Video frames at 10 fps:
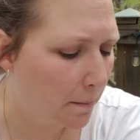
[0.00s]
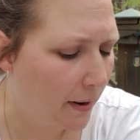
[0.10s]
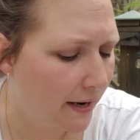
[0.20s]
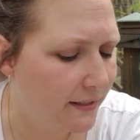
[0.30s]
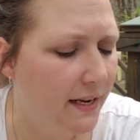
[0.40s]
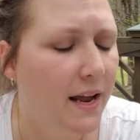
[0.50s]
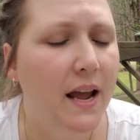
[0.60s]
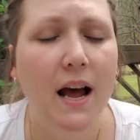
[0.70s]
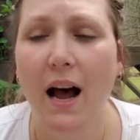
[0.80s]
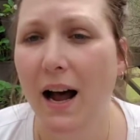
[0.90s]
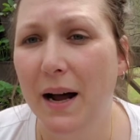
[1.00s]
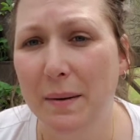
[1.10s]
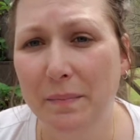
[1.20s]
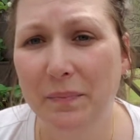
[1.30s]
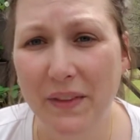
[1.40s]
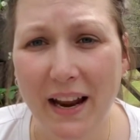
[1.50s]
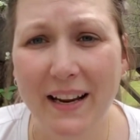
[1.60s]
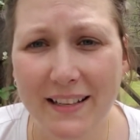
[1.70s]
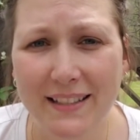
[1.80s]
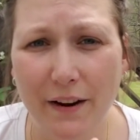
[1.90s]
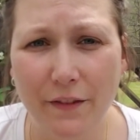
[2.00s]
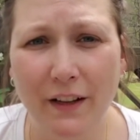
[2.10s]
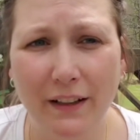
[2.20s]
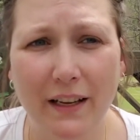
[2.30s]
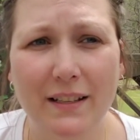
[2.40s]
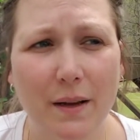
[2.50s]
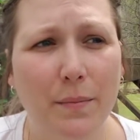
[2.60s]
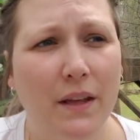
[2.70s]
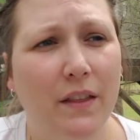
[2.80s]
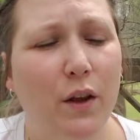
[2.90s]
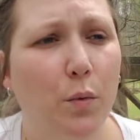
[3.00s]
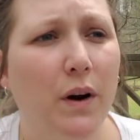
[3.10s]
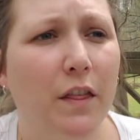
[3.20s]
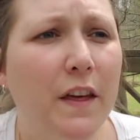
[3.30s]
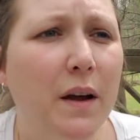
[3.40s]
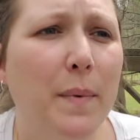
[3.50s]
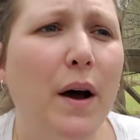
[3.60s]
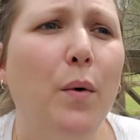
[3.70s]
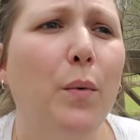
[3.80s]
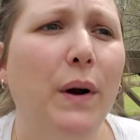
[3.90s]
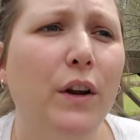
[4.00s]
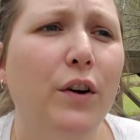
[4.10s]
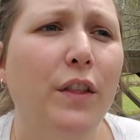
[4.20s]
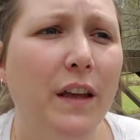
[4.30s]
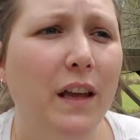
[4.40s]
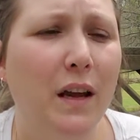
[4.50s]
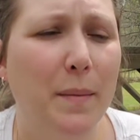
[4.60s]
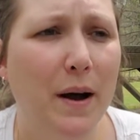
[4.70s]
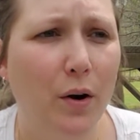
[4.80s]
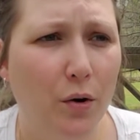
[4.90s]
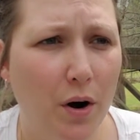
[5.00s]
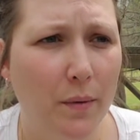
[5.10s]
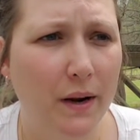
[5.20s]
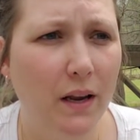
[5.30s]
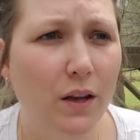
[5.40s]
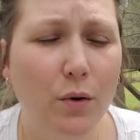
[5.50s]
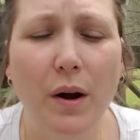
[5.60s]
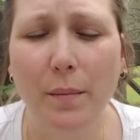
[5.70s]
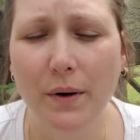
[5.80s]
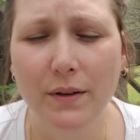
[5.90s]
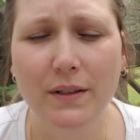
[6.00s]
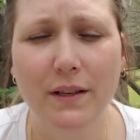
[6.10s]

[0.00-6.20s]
But that is definitely something that you want to think about when you're thinking about growing cucumbers.